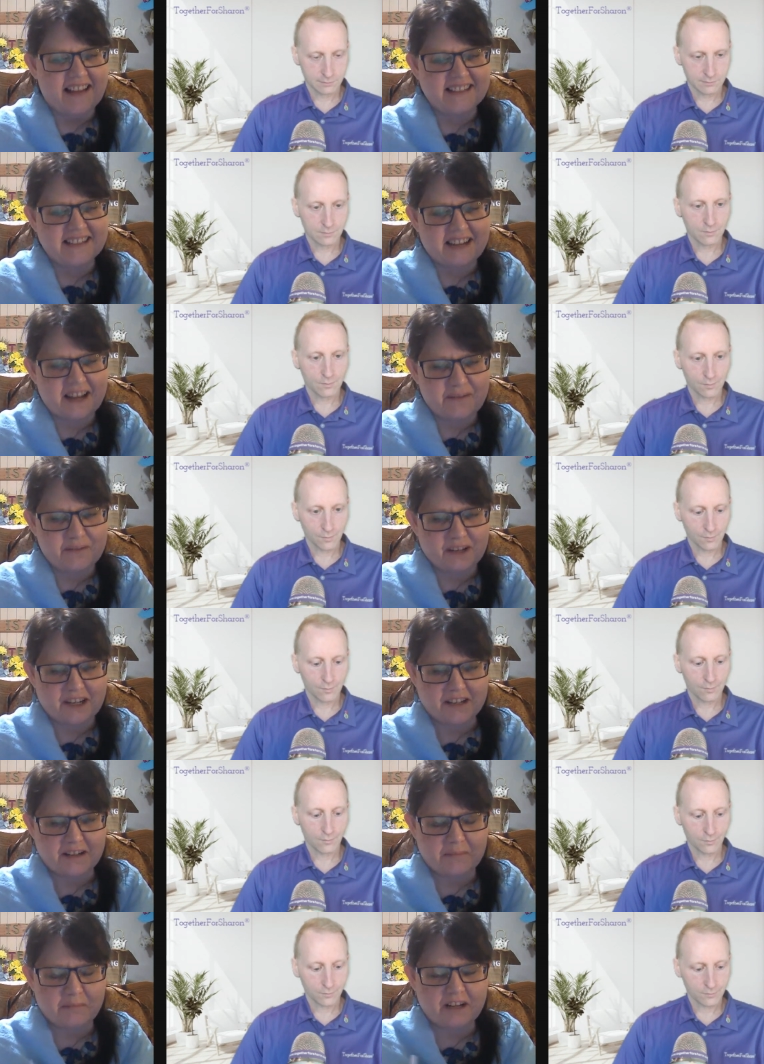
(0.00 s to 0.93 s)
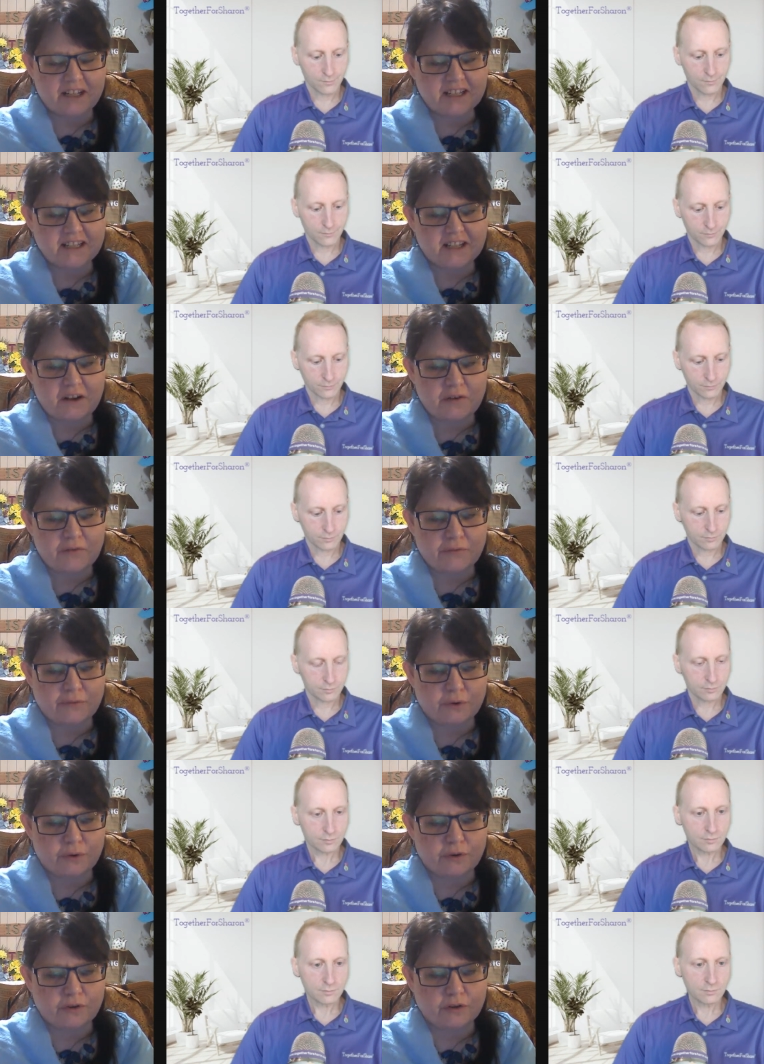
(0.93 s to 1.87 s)
Speaker 1: as an advocate myself
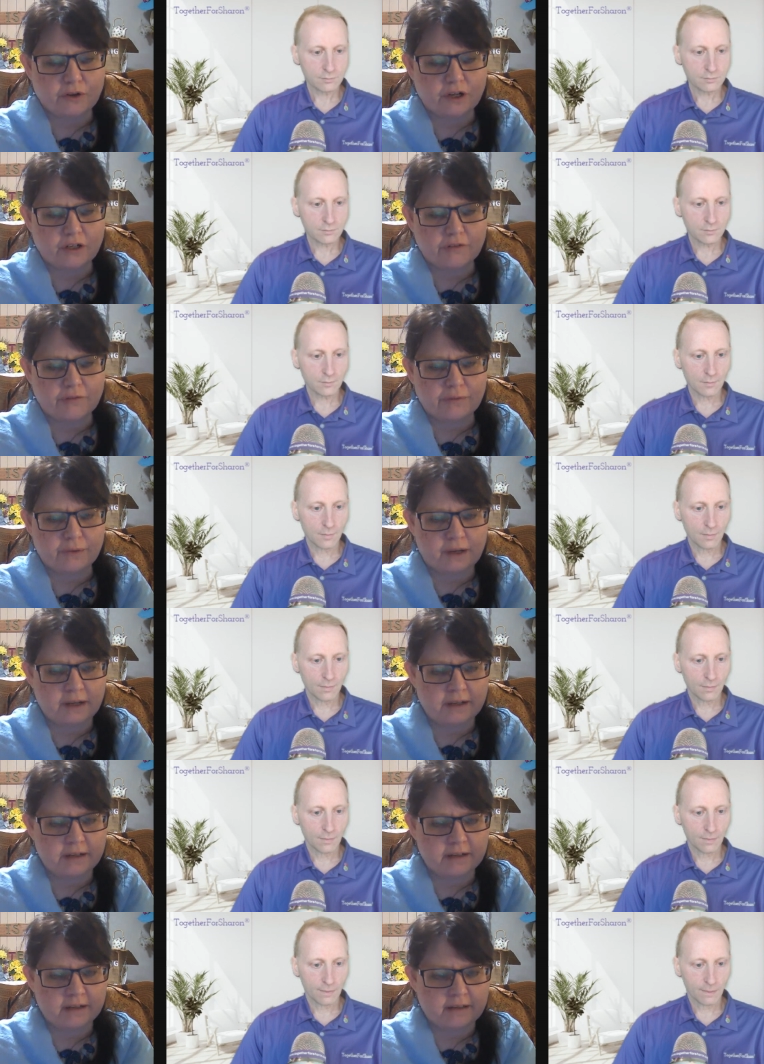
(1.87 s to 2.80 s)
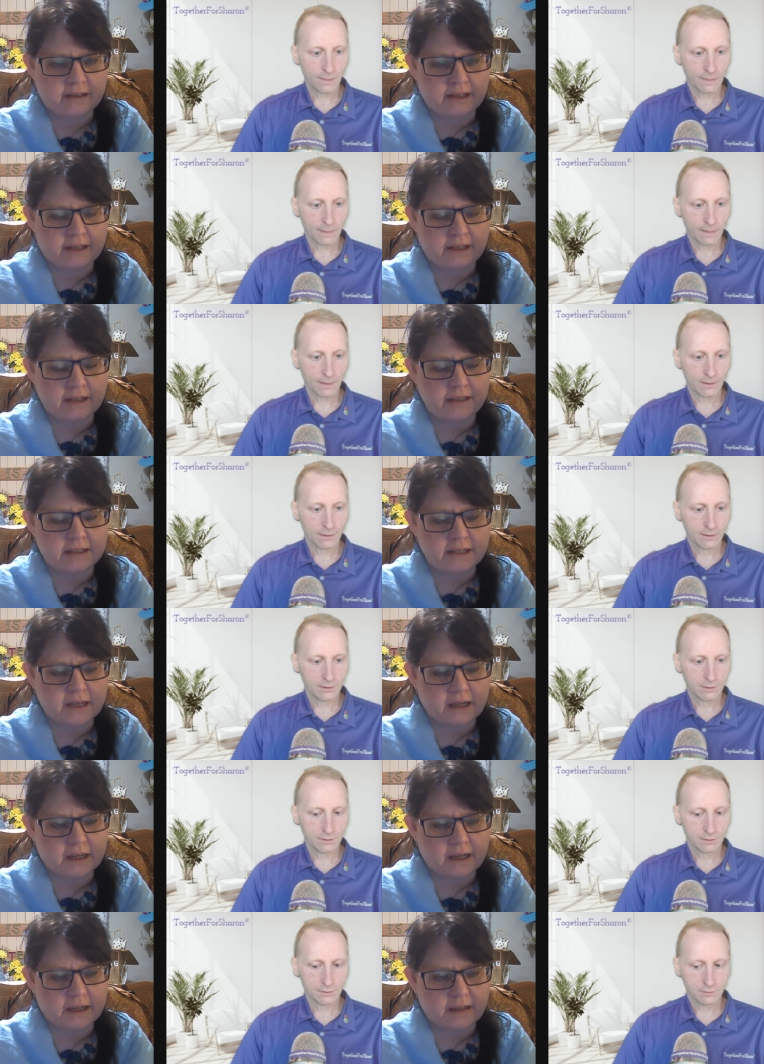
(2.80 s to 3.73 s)
for a lot of uh, things
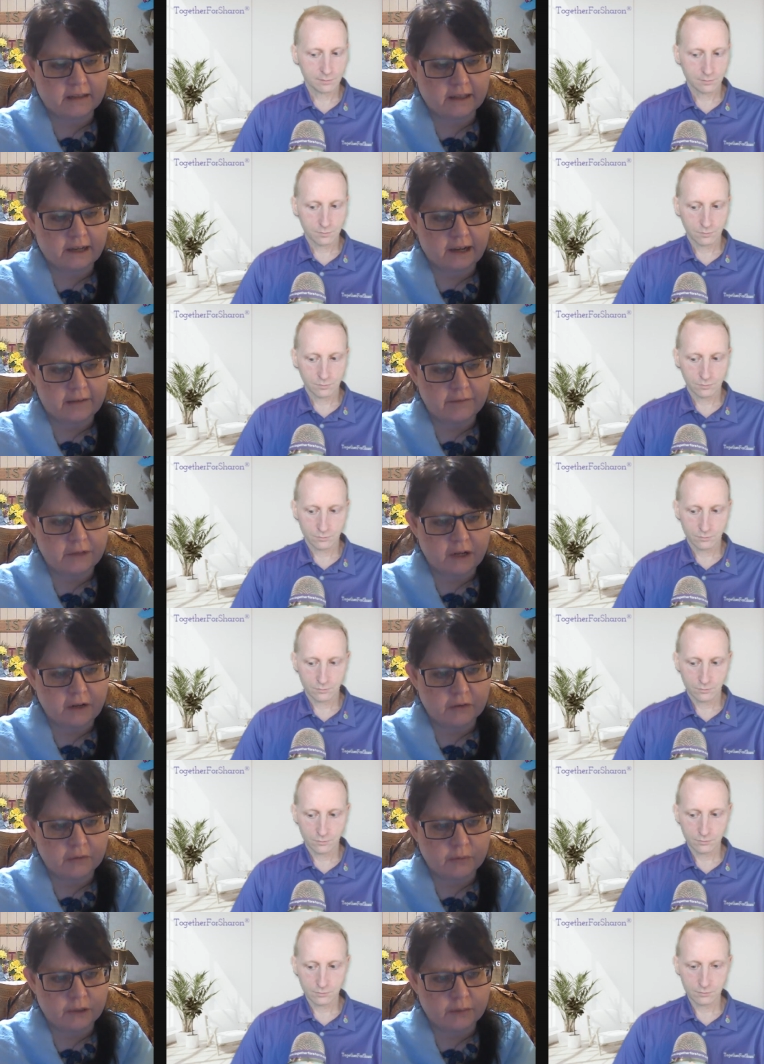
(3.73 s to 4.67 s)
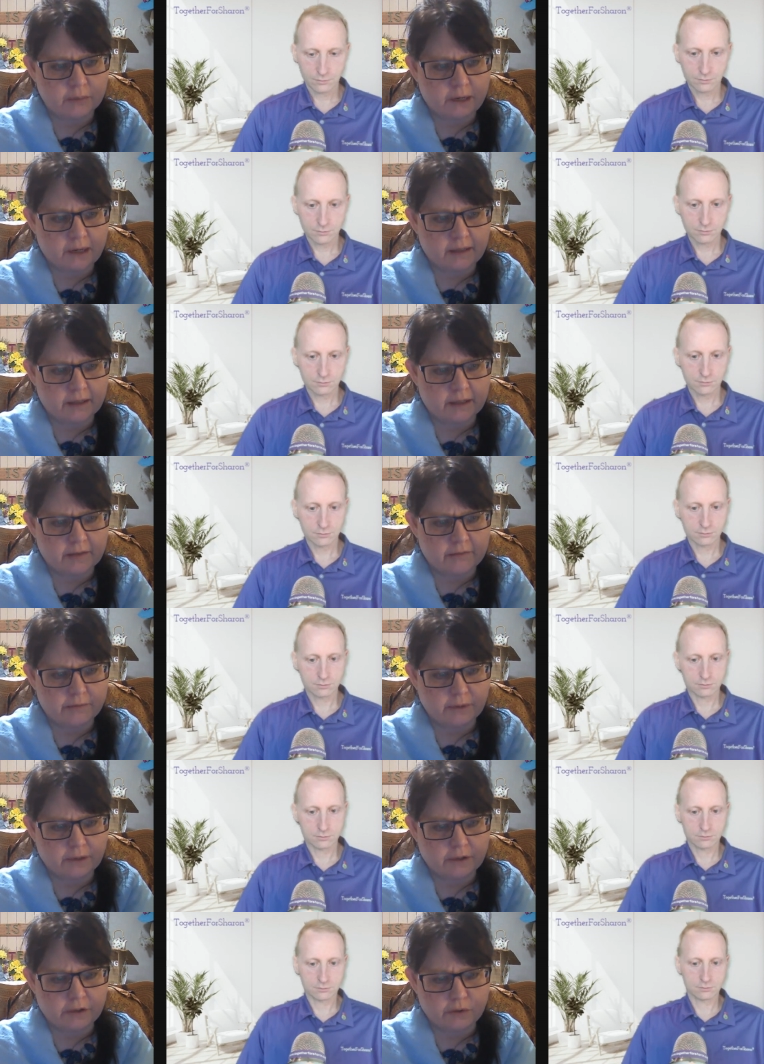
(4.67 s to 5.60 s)
uh, that I've dealt with in my life,
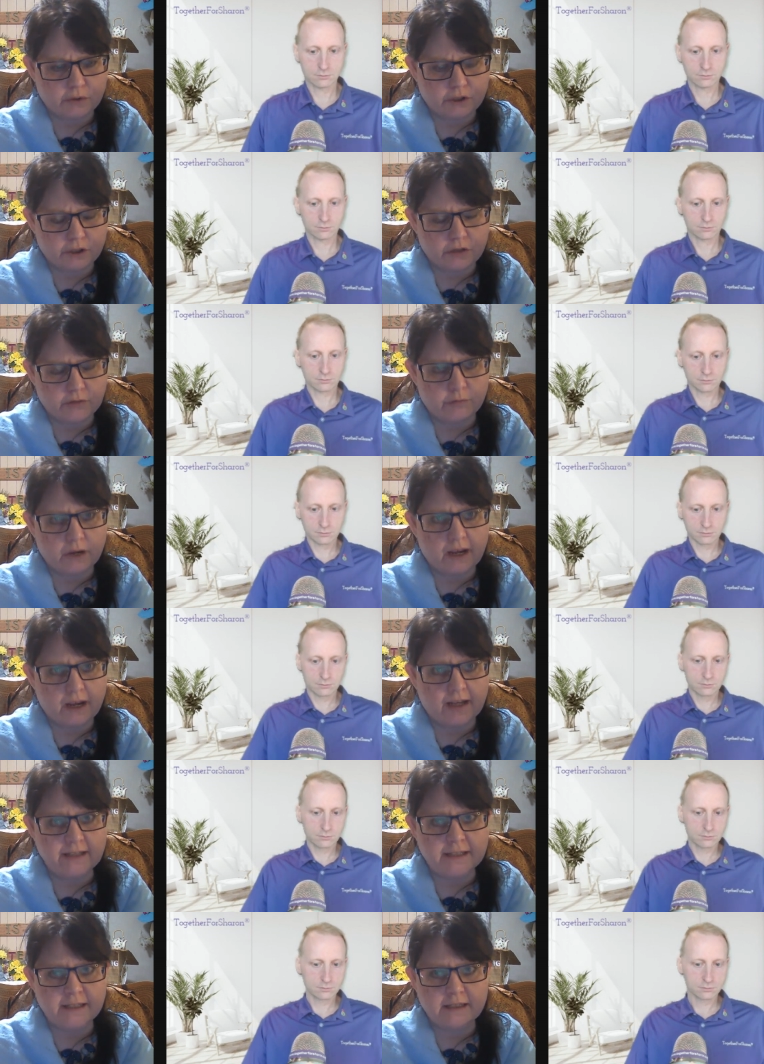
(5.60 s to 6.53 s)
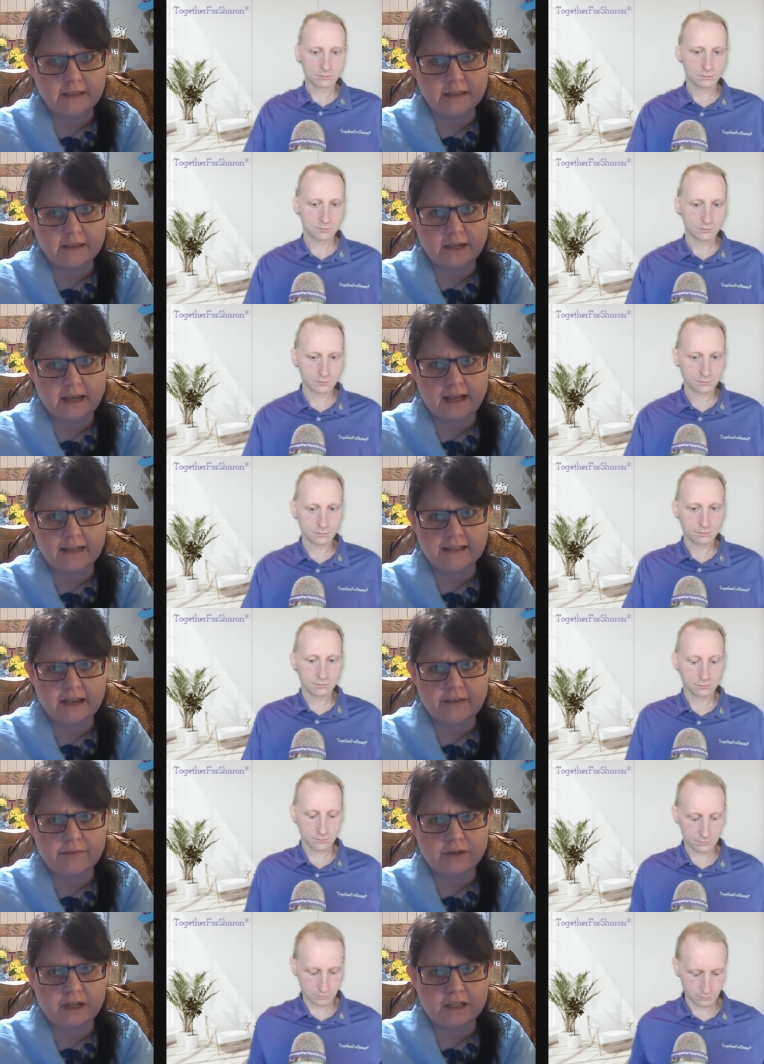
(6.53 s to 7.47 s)
uh, George, as as
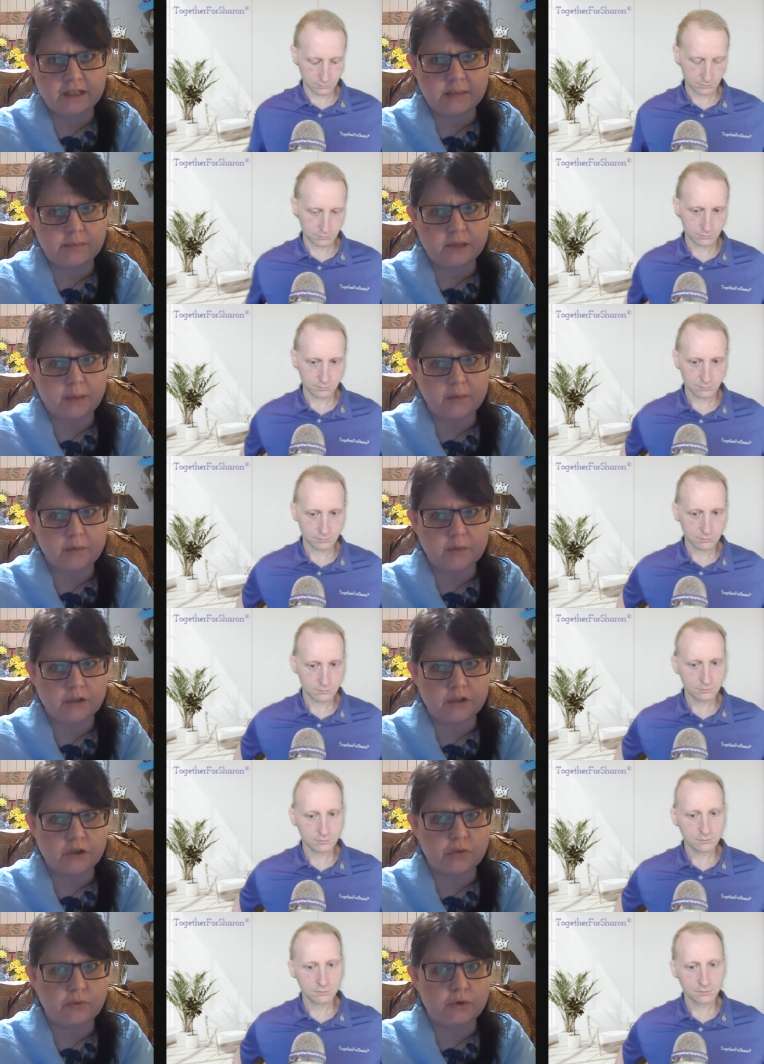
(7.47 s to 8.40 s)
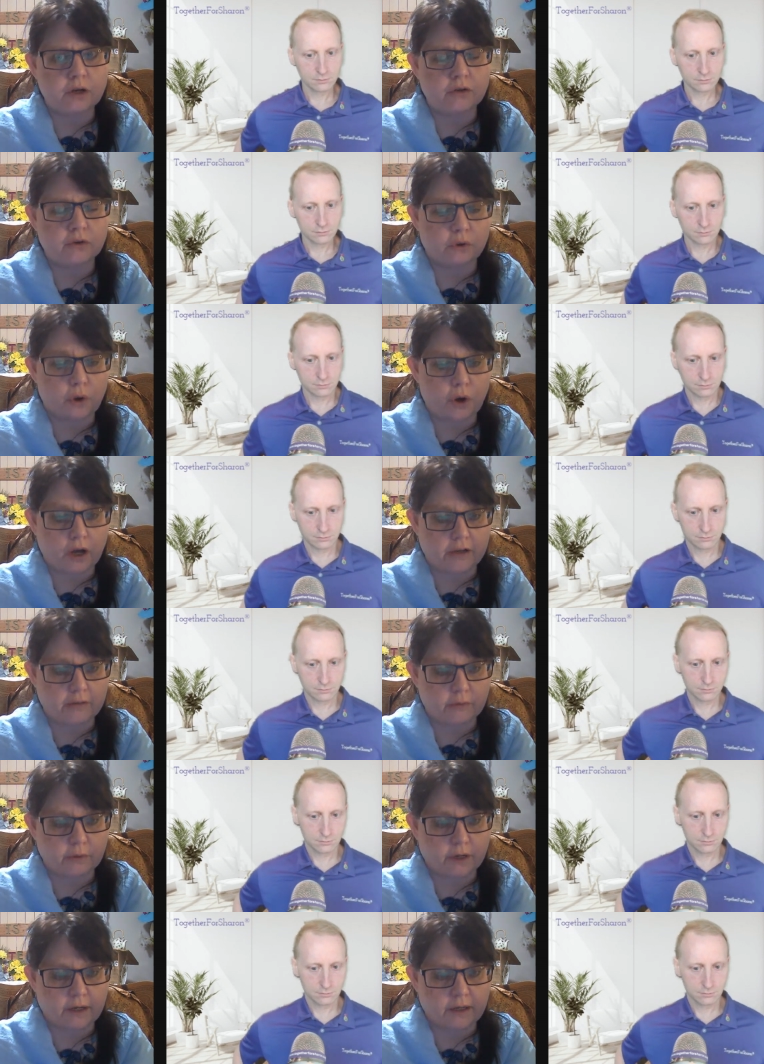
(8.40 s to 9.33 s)
advocates, sometimes we do a lot,
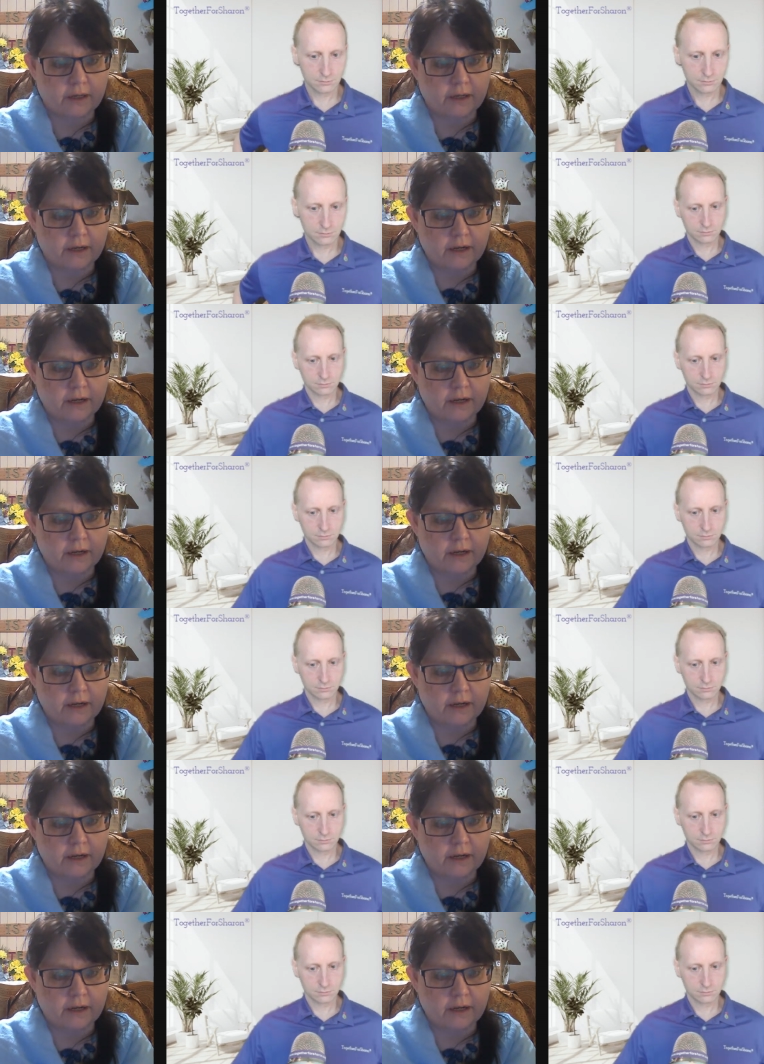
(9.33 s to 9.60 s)
right?